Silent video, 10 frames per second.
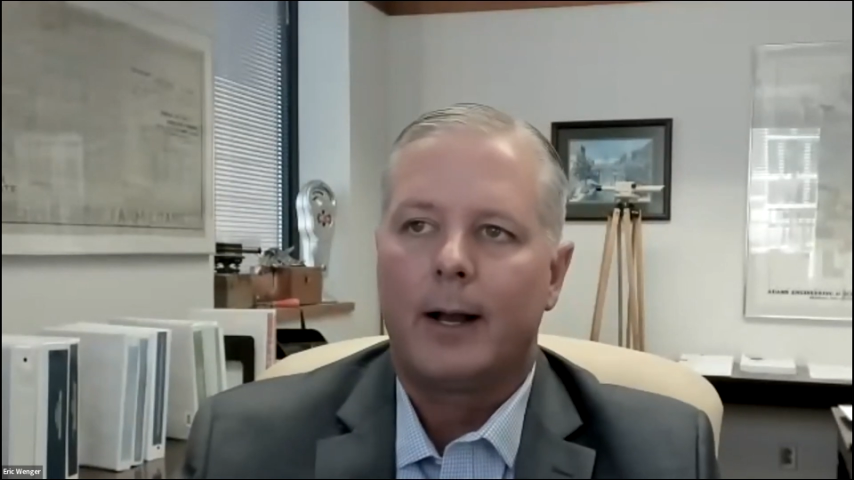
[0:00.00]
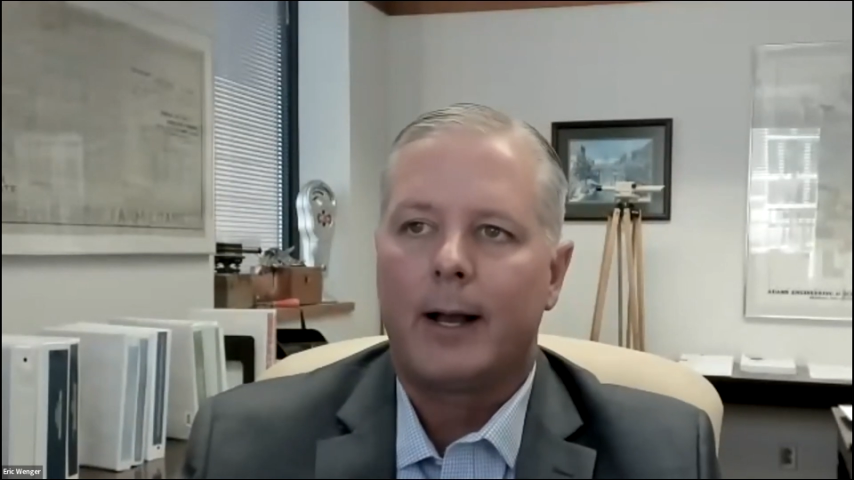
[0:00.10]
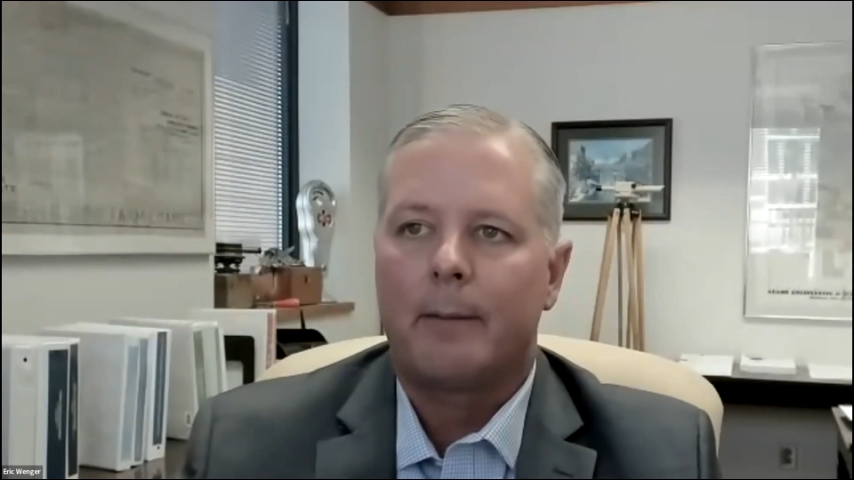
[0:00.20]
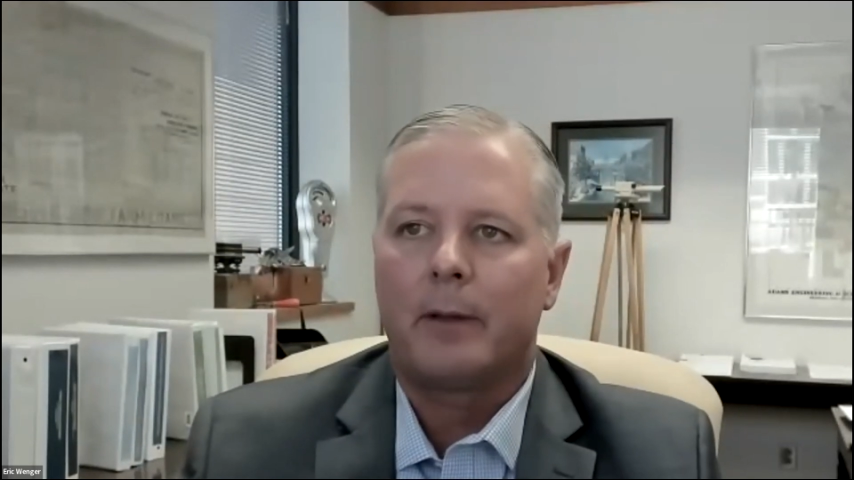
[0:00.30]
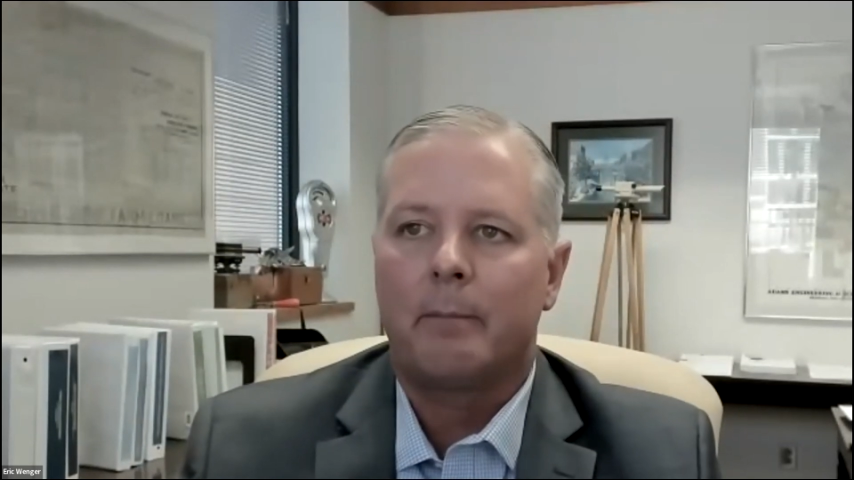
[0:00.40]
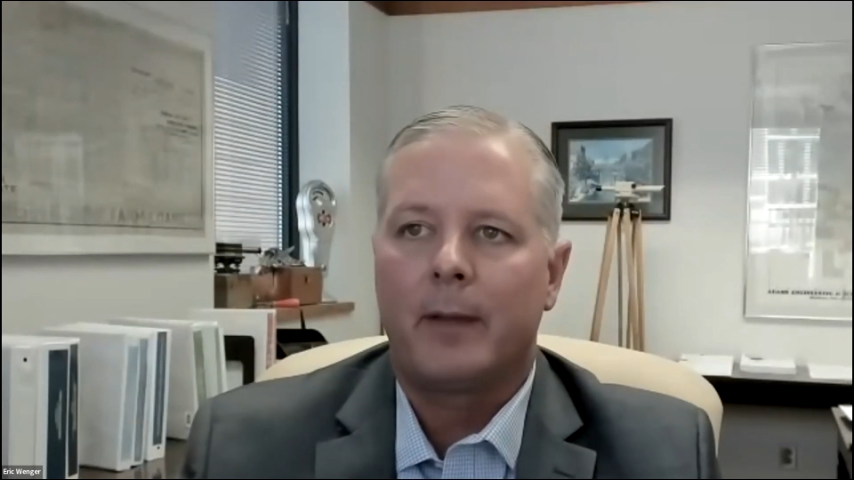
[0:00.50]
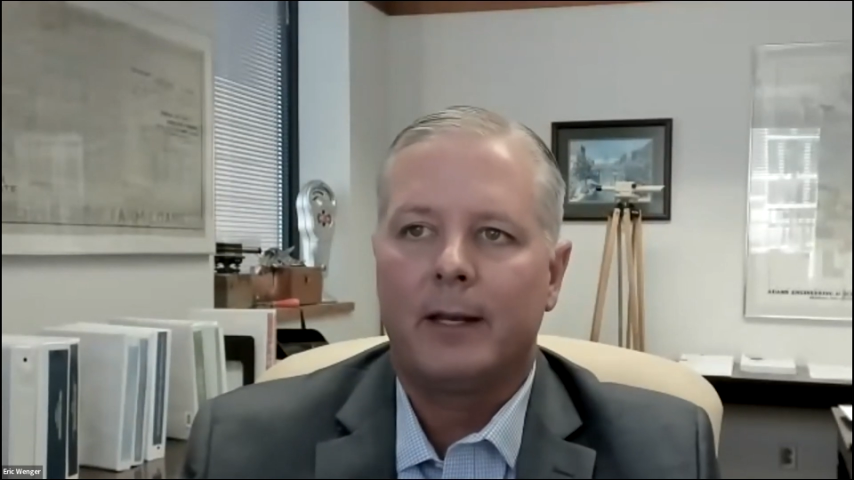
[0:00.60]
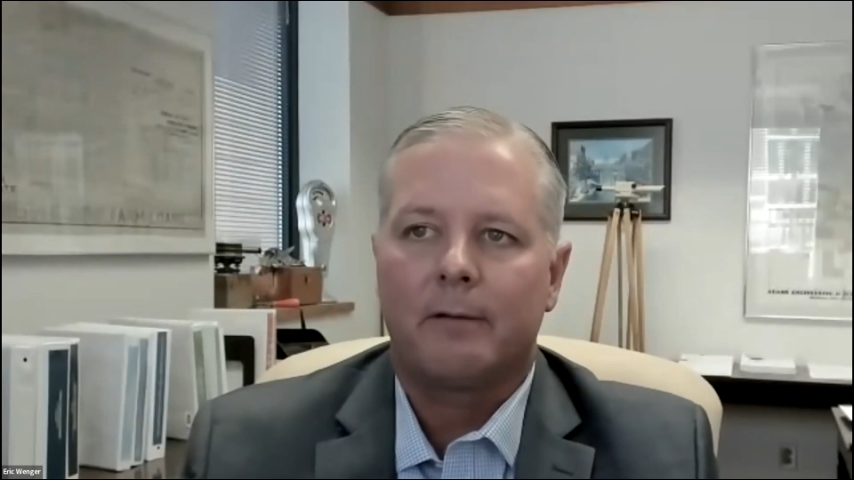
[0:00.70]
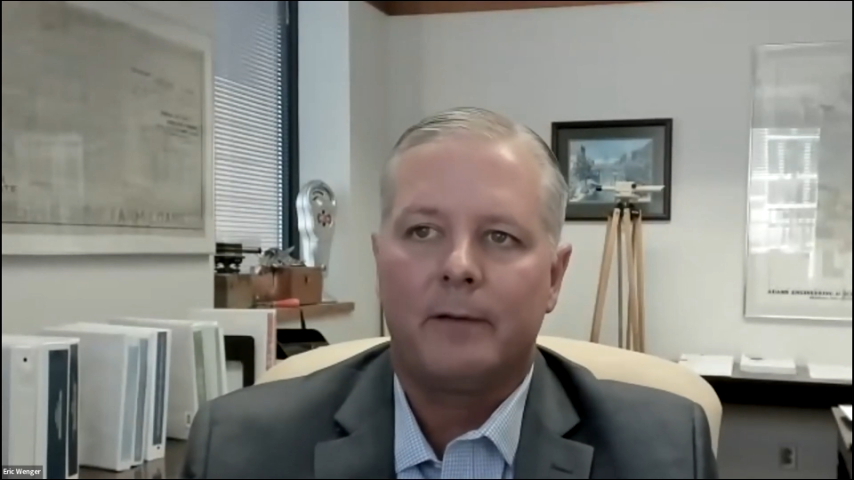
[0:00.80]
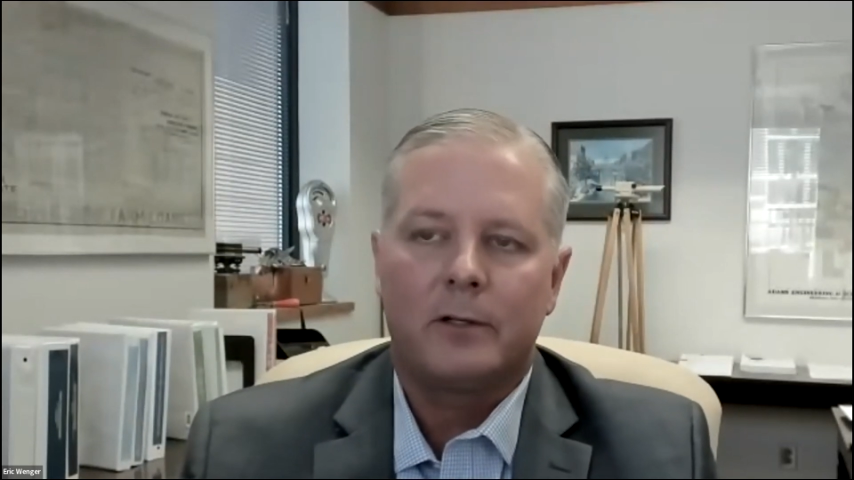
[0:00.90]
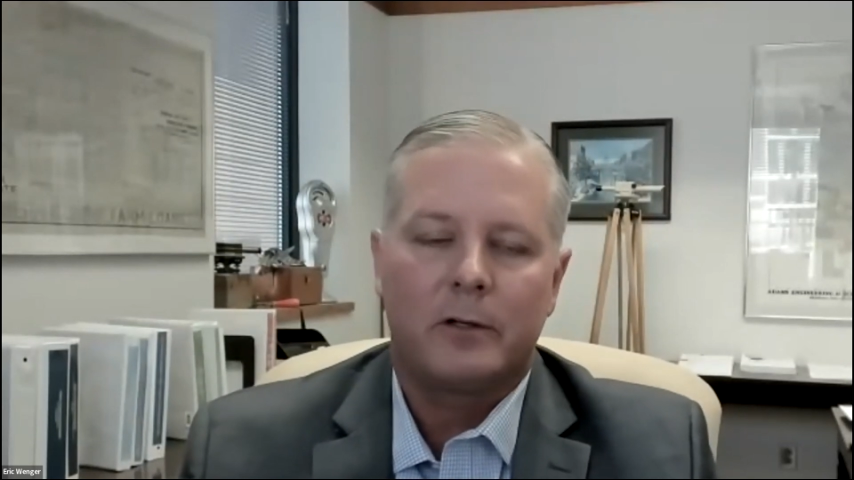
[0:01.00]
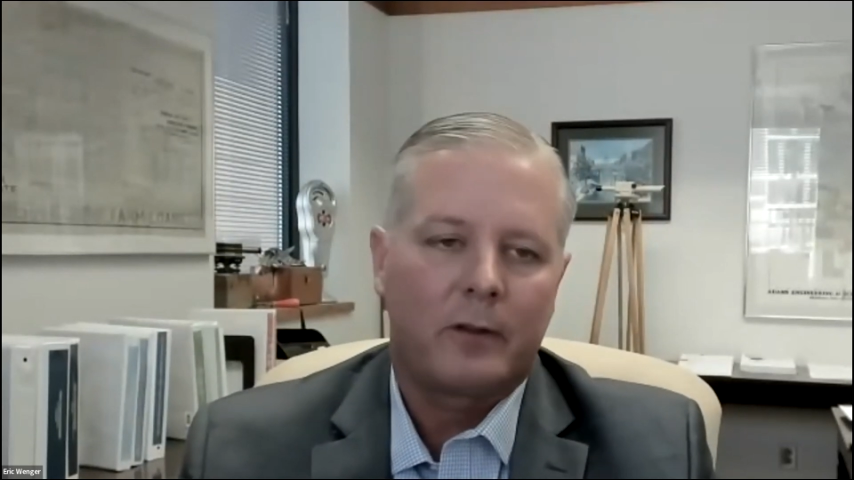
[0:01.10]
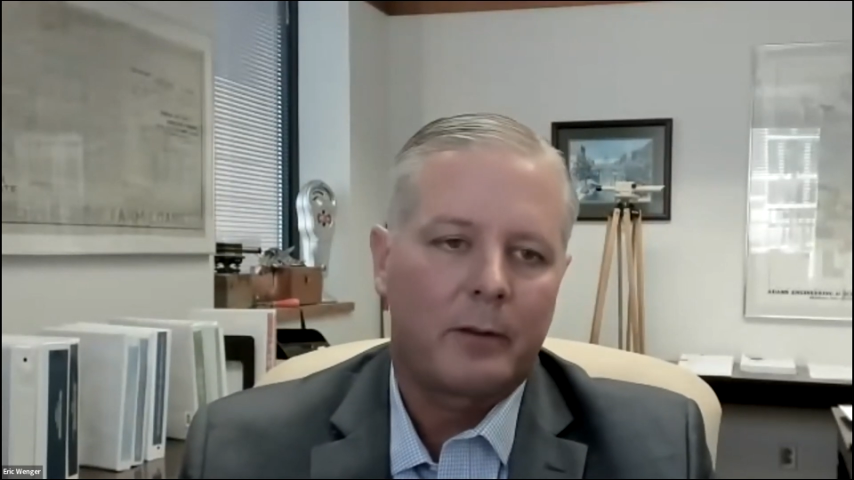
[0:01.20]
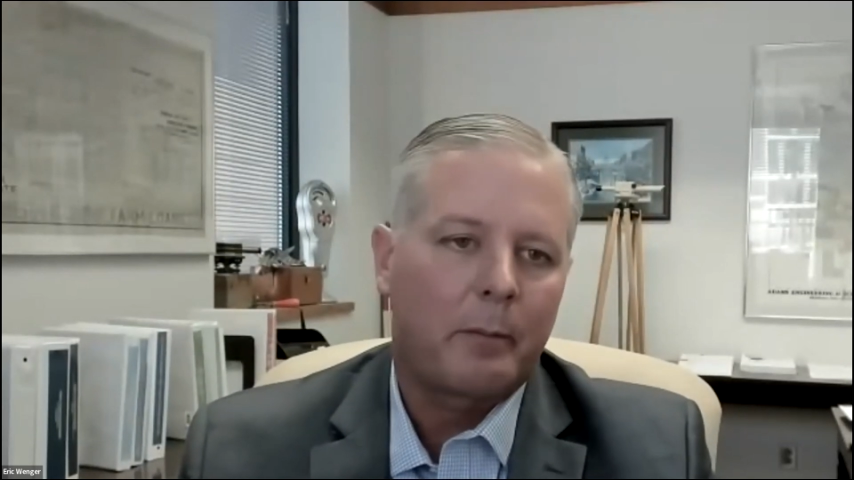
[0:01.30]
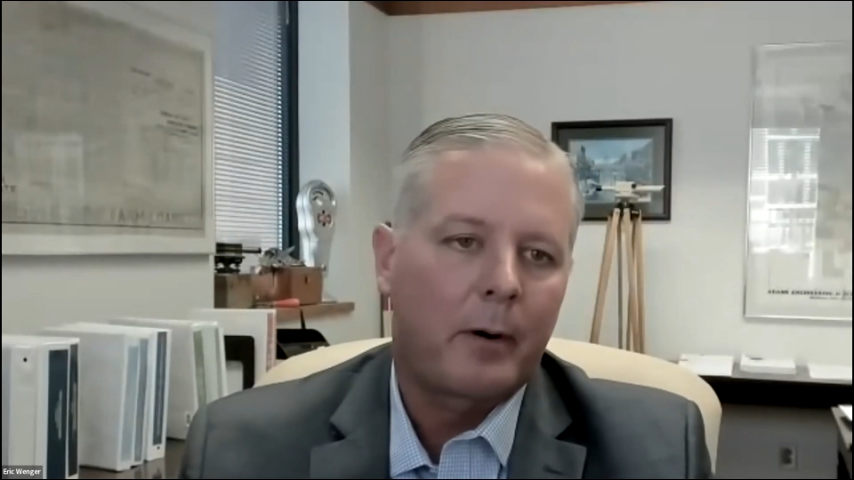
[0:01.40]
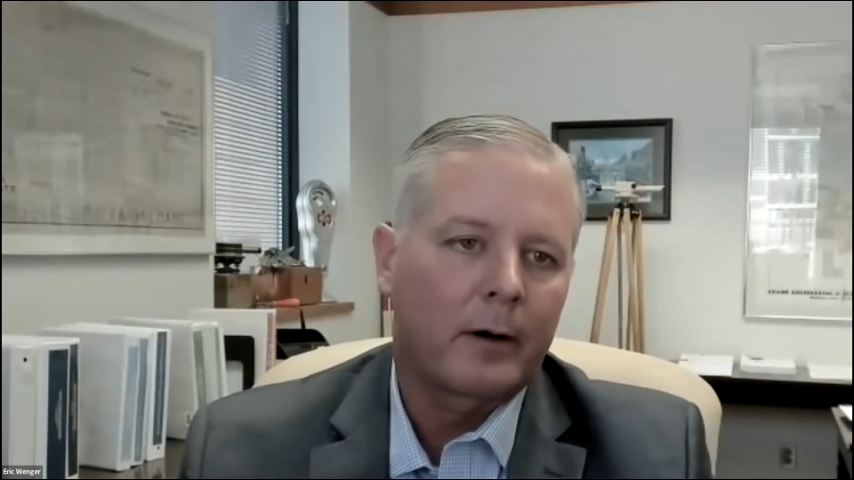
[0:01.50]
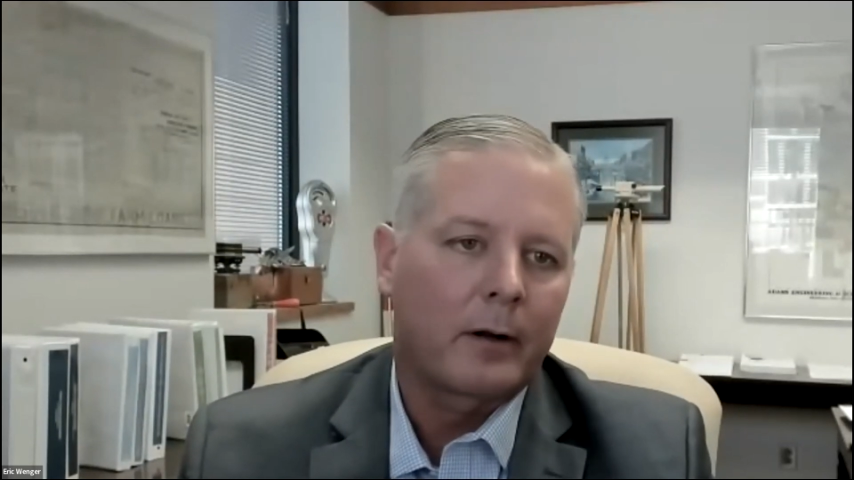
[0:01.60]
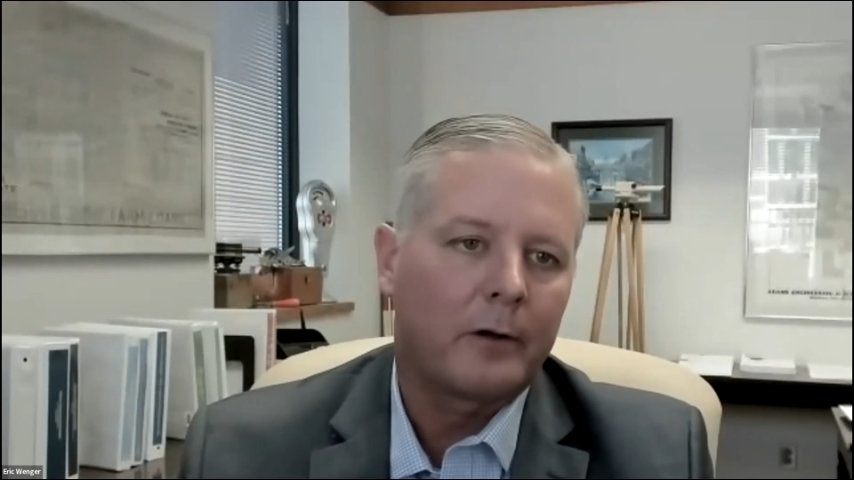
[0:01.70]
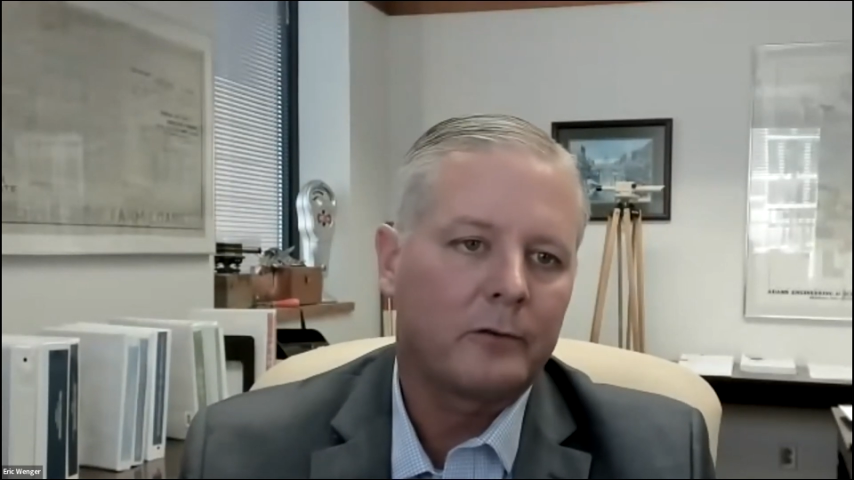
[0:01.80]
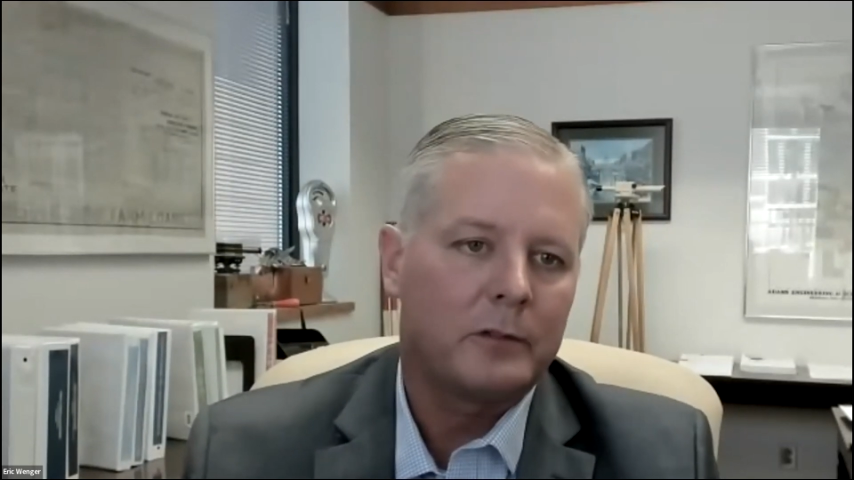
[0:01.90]
But many of the features of the park
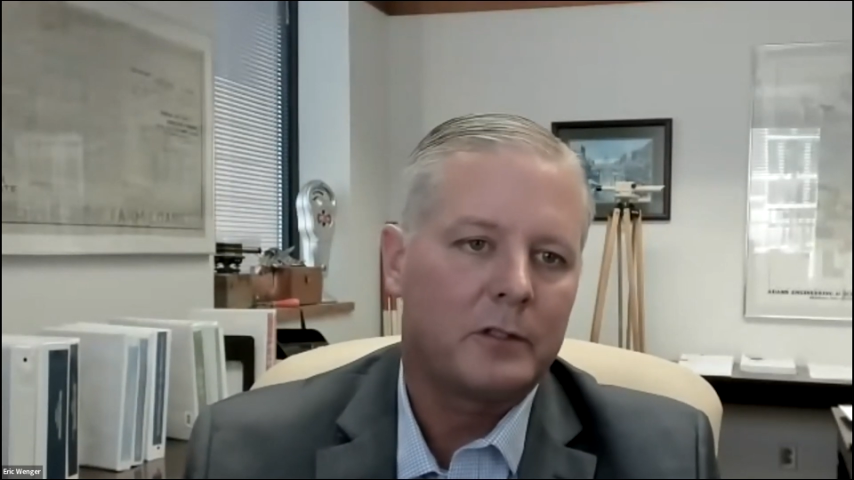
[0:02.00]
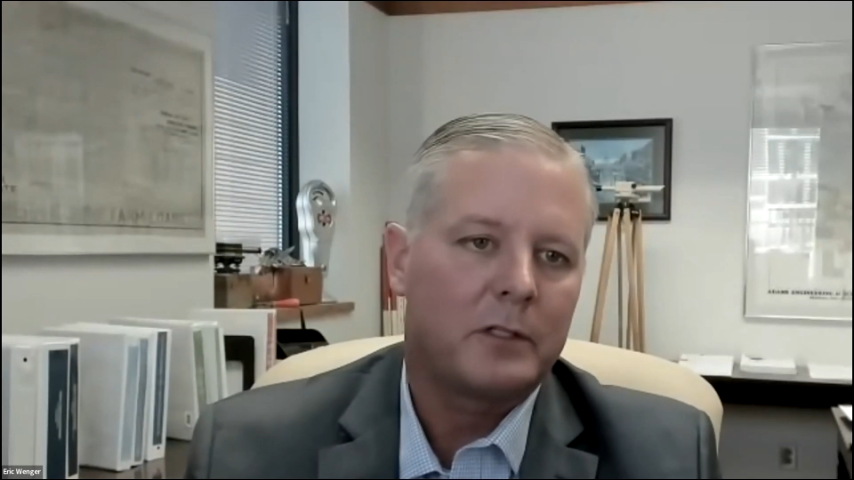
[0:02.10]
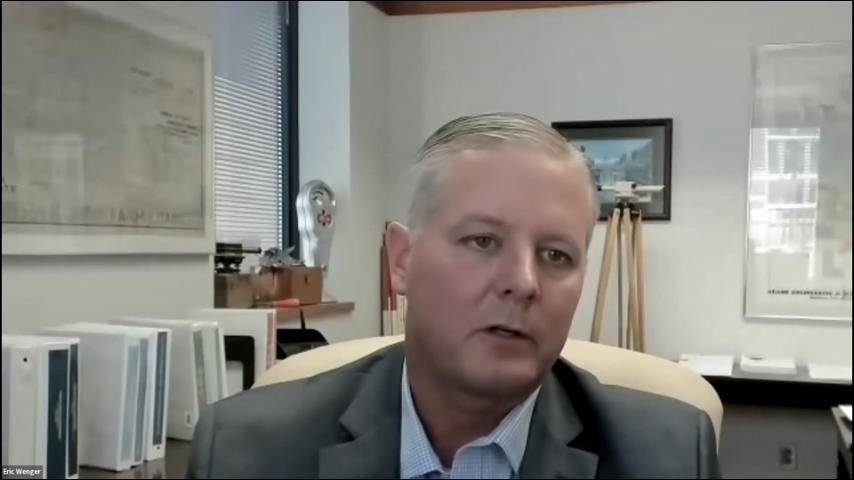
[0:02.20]
also just